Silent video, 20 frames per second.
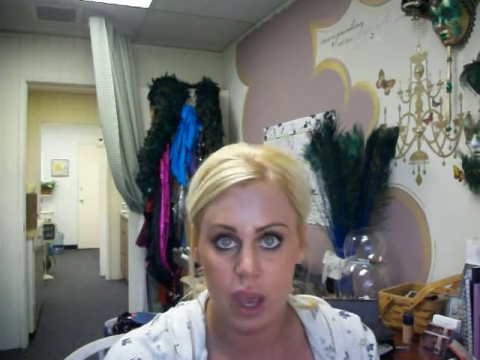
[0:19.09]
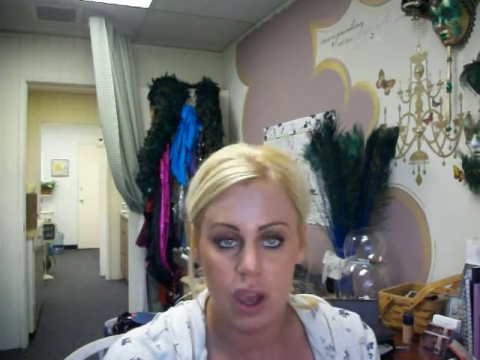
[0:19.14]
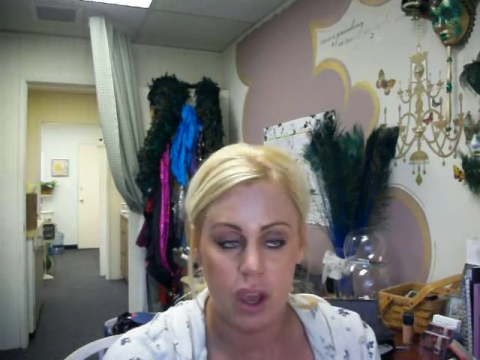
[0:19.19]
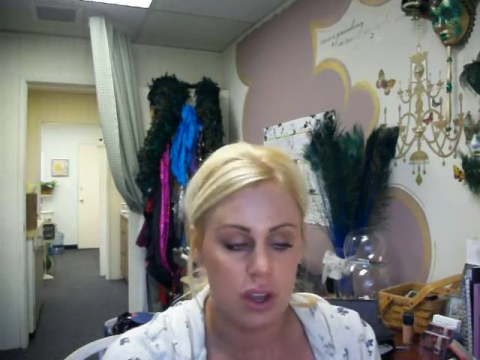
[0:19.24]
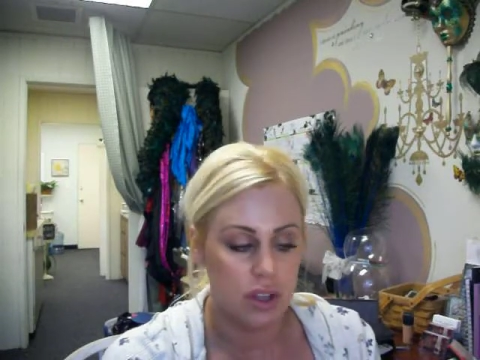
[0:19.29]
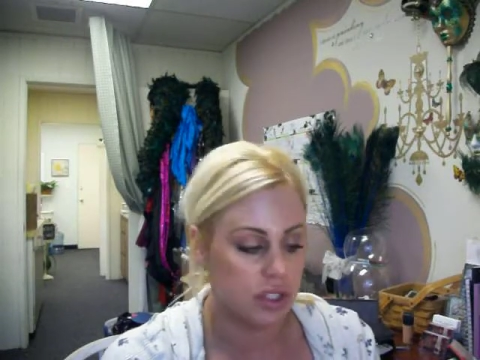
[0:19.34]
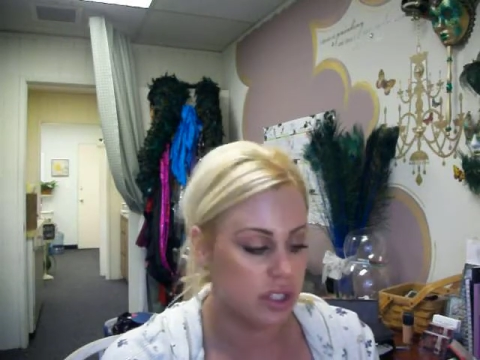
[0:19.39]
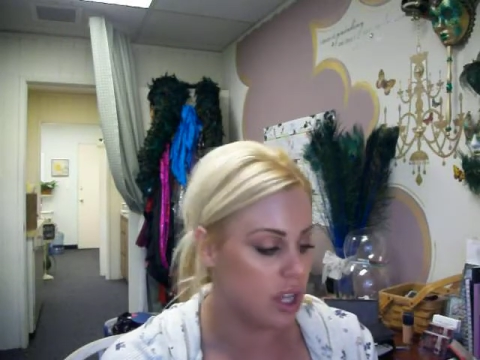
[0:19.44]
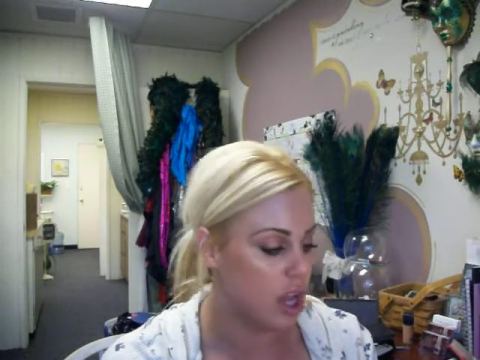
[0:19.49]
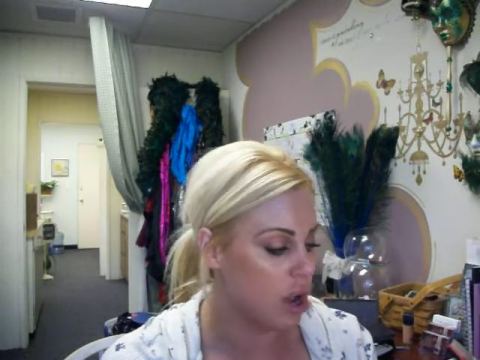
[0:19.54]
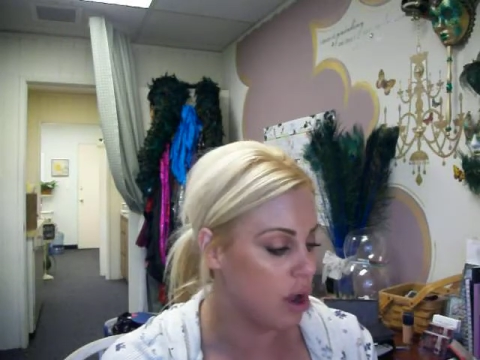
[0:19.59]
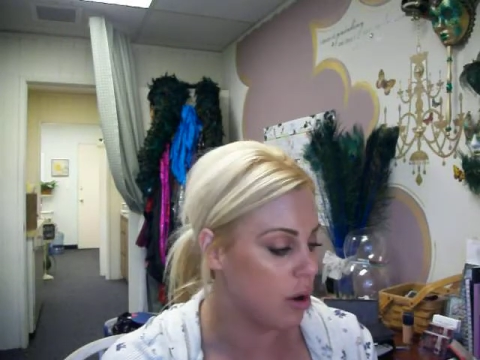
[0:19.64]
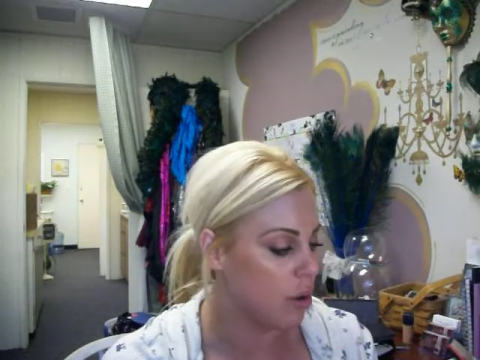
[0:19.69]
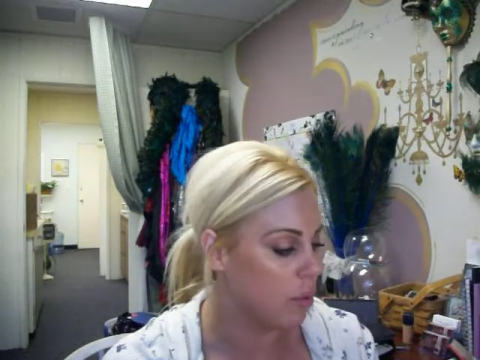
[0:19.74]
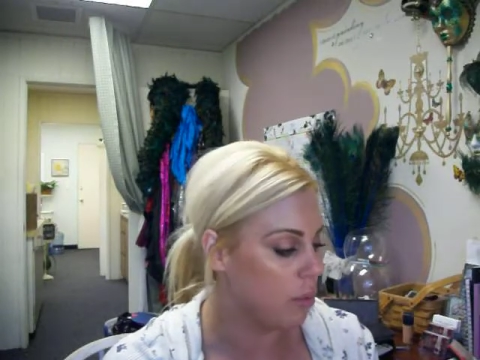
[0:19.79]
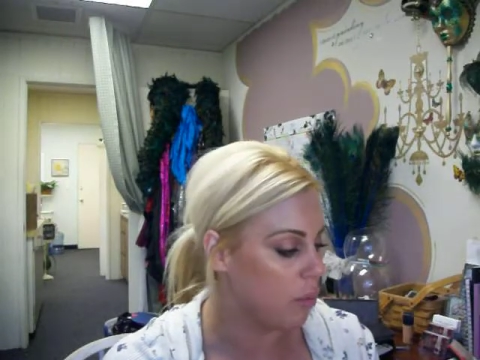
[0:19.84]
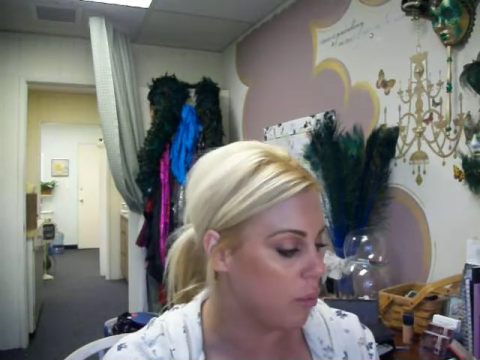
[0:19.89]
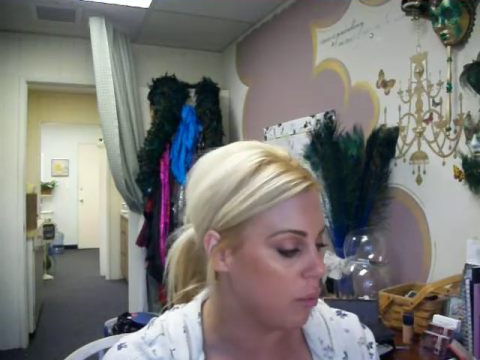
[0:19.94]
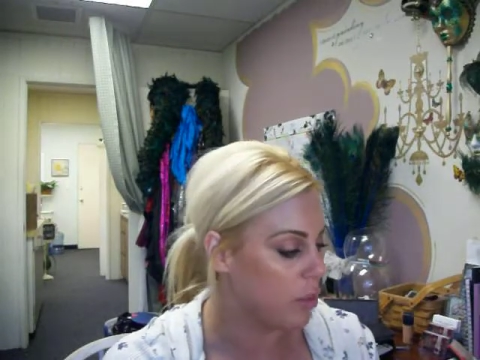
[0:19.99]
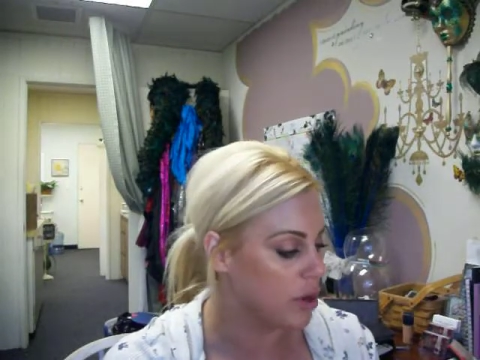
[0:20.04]

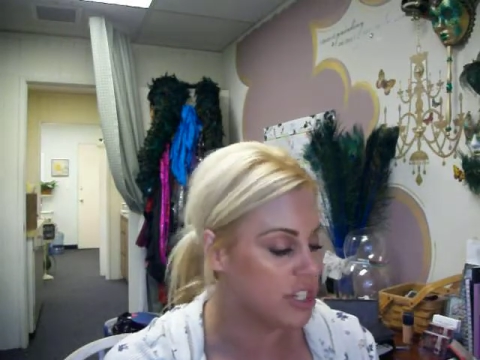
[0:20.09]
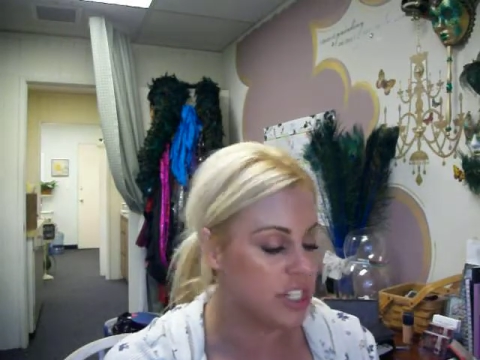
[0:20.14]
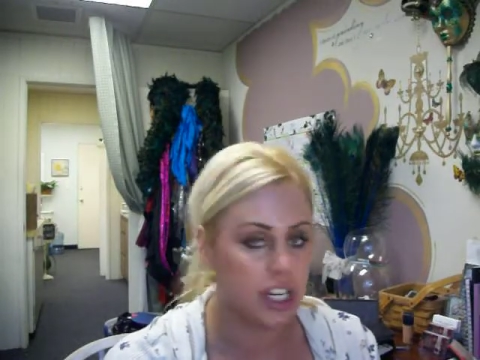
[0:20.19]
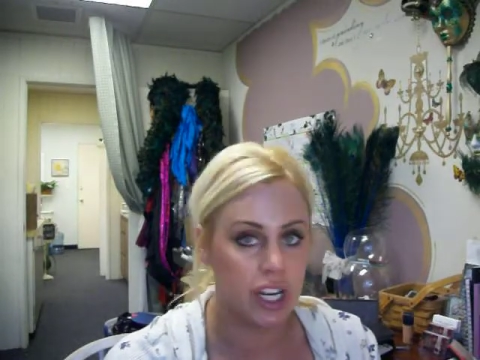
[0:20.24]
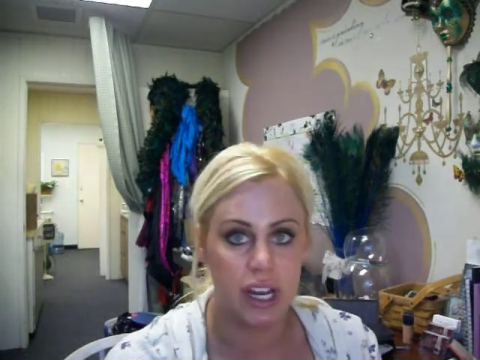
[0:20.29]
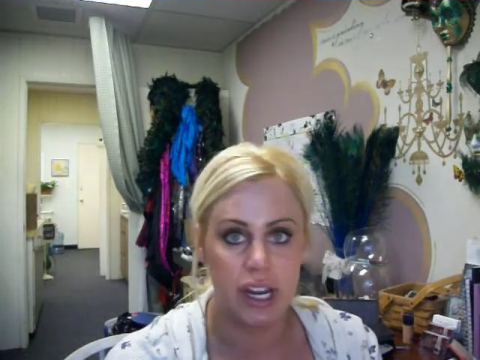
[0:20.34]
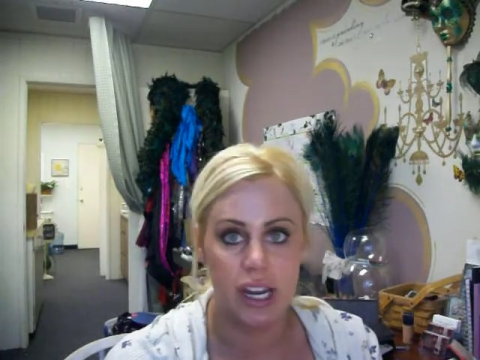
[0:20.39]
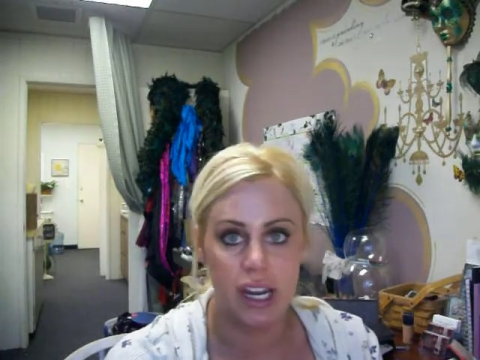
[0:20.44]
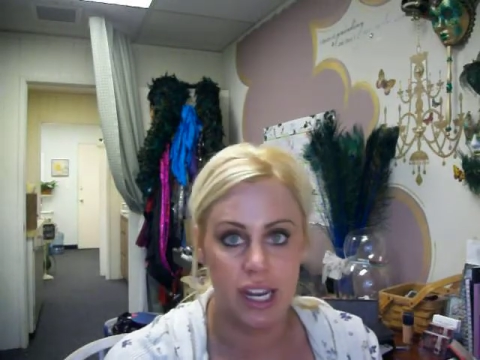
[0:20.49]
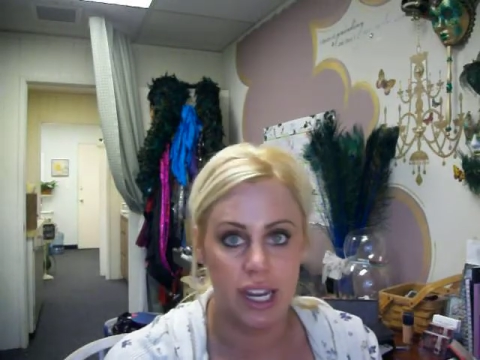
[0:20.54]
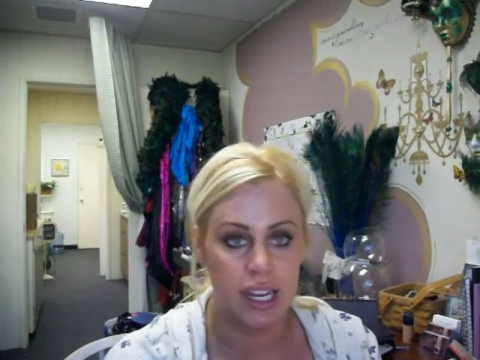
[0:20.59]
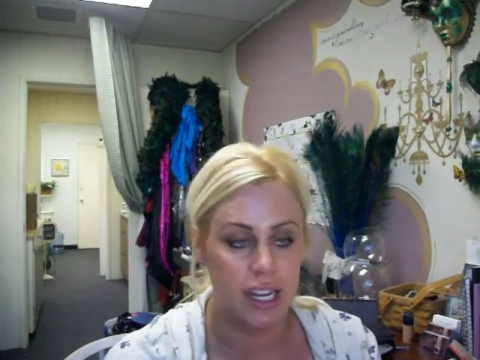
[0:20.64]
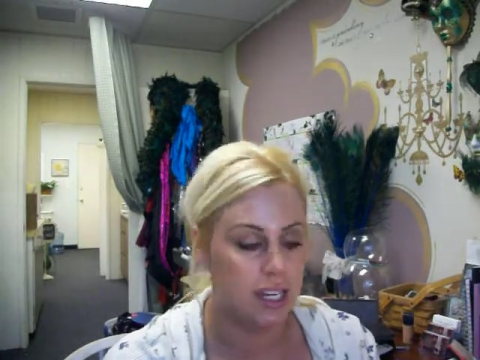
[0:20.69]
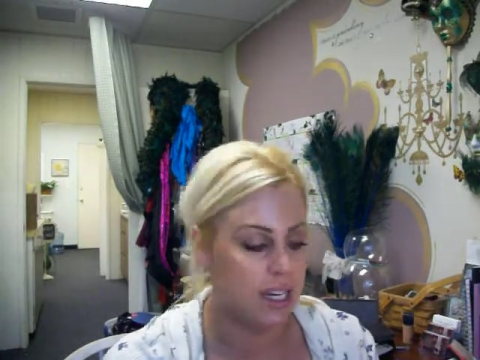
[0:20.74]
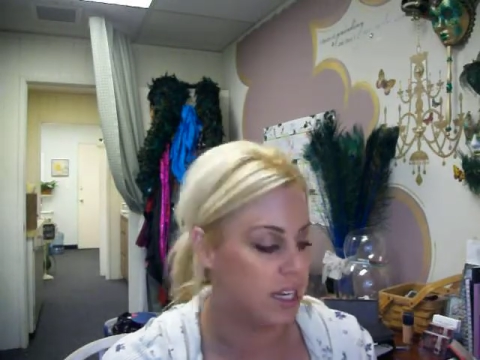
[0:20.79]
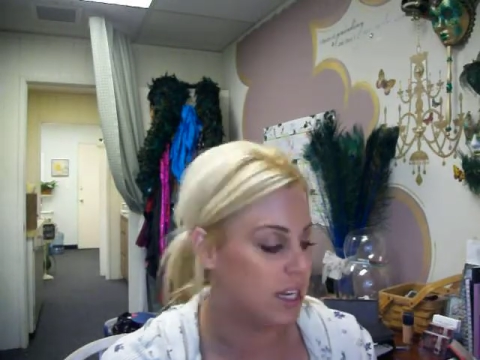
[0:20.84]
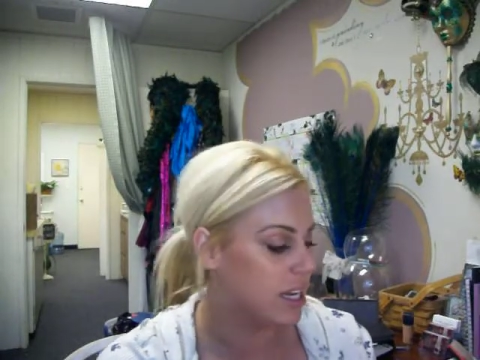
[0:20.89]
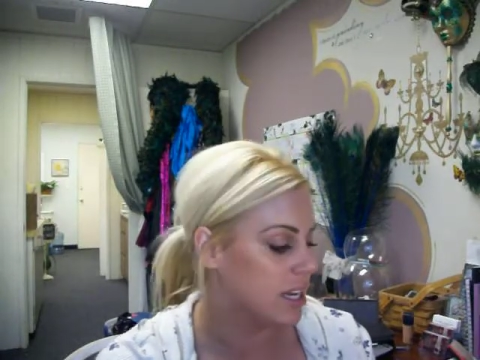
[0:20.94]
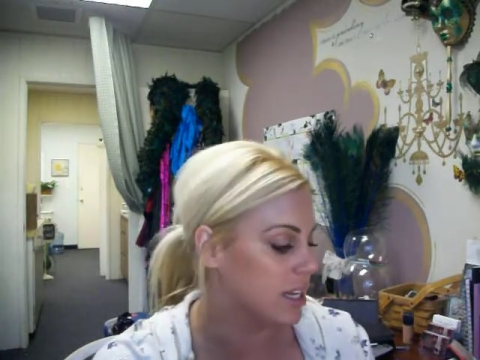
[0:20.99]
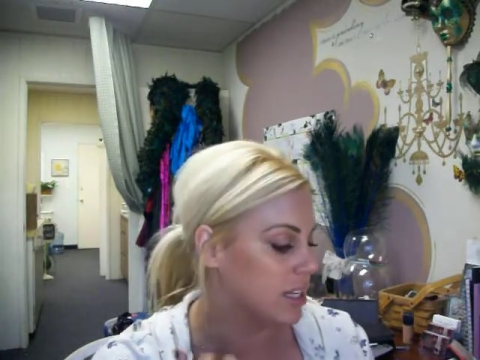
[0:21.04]
So what you're going to need
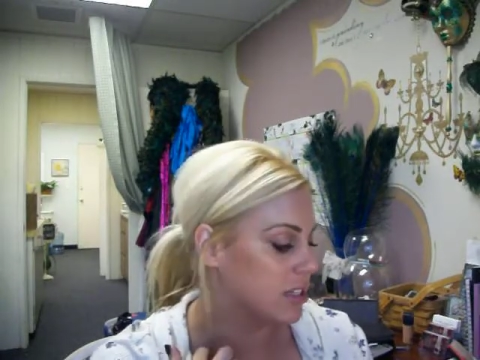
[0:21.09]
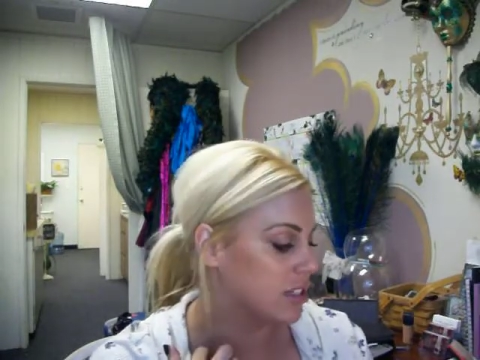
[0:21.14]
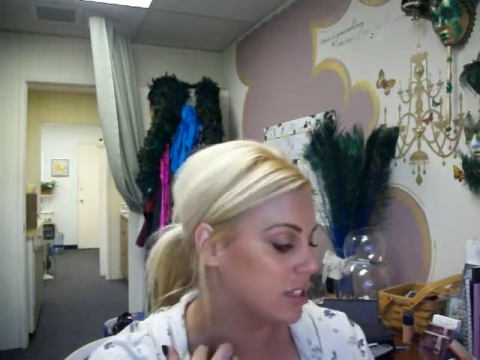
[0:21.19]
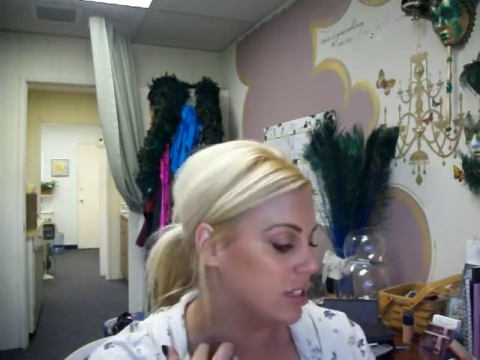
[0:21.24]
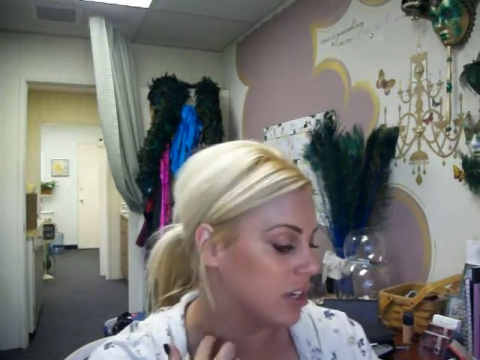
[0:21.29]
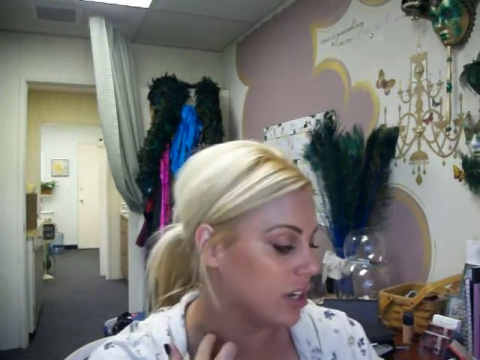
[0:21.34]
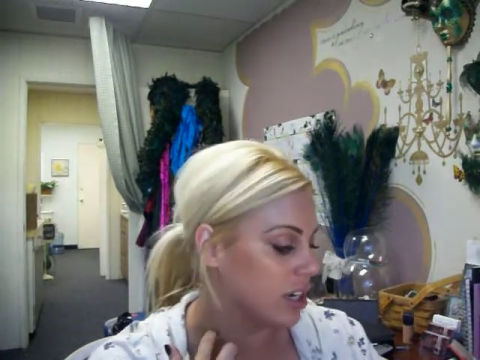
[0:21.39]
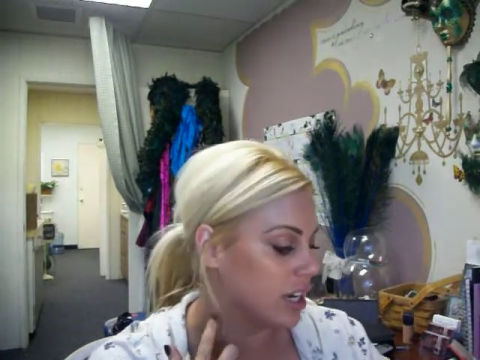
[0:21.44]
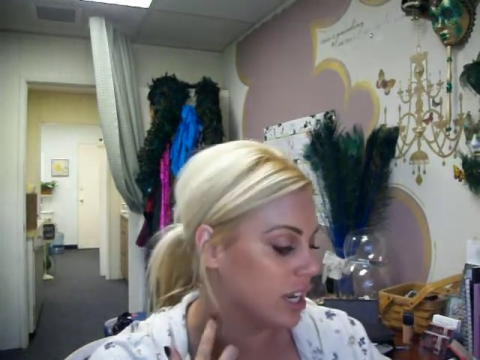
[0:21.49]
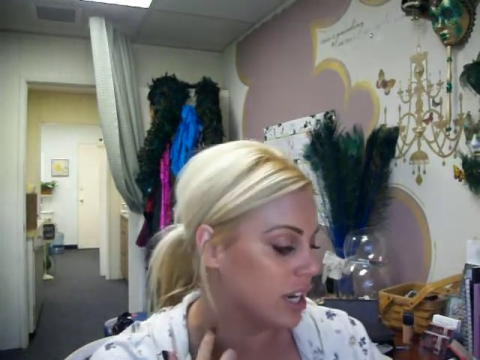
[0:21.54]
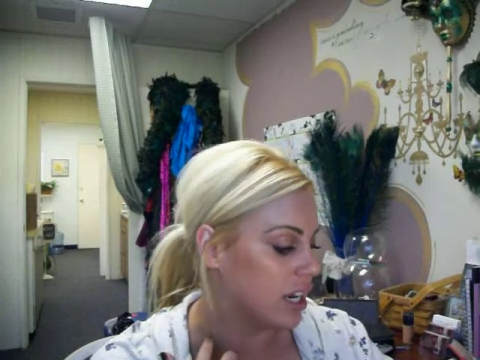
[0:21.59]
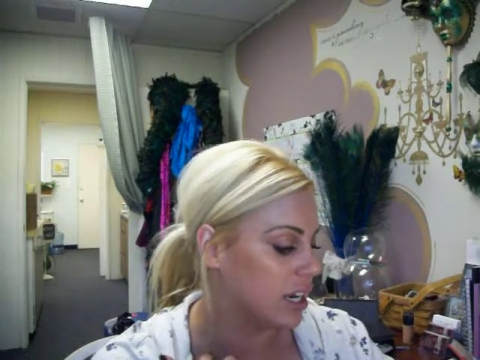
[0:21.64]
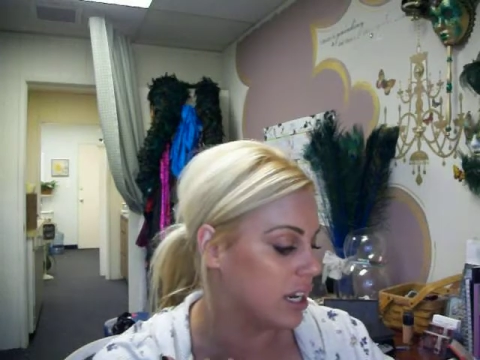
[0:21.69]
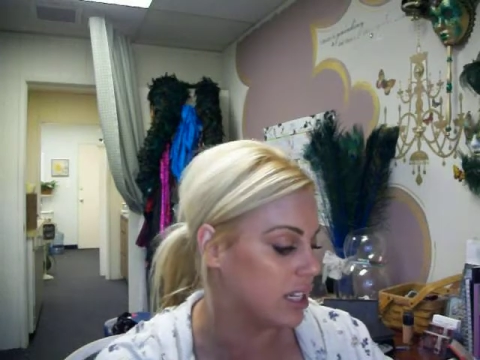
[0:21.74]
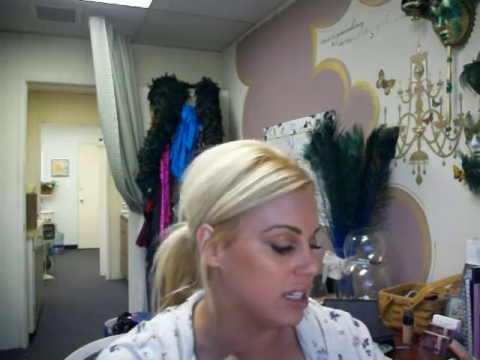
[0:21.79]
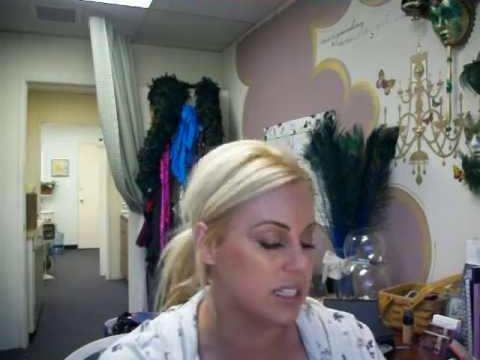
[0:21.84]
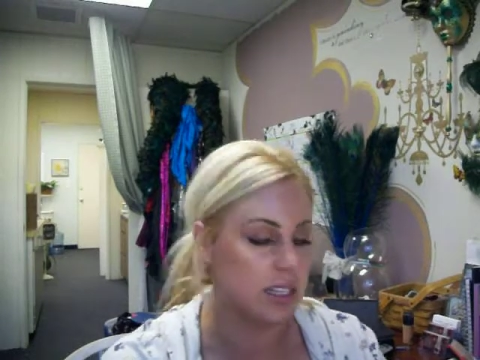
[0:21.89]
is you're going to need